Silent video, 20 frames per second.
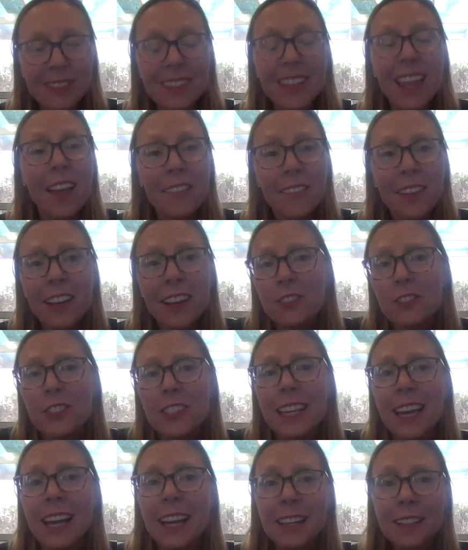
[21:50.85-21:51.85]
I've actually
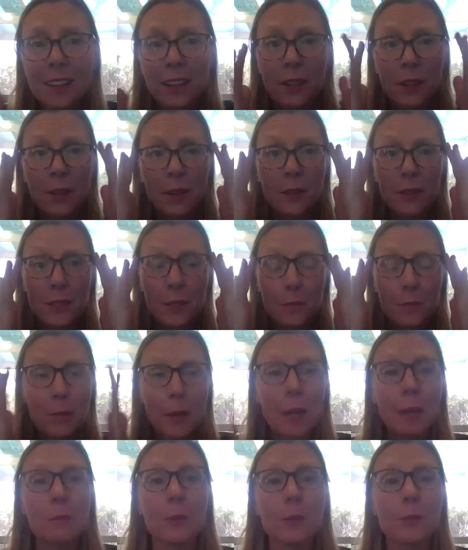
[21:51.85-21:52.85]
had some
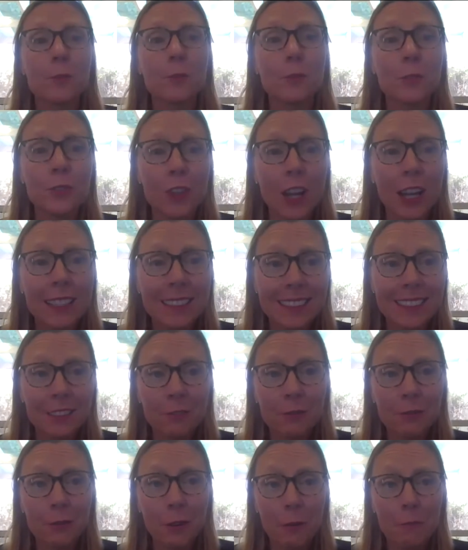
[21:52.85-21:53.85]
papers rejected
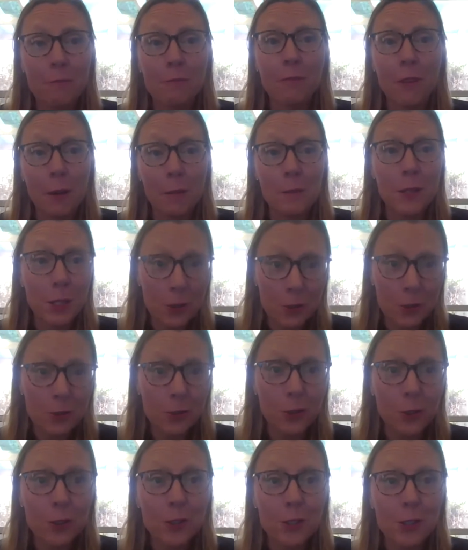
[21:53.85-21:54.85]
from feminist
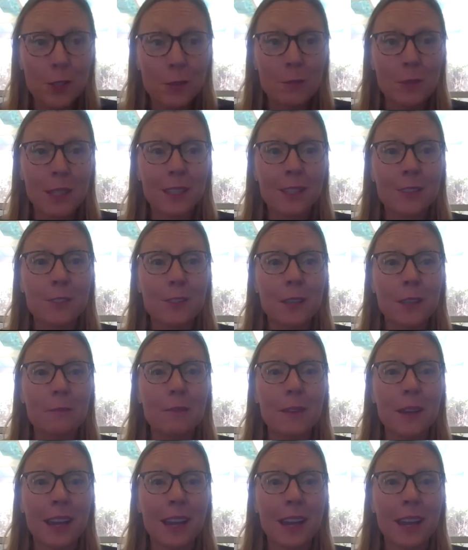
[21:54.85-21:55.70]
journals because I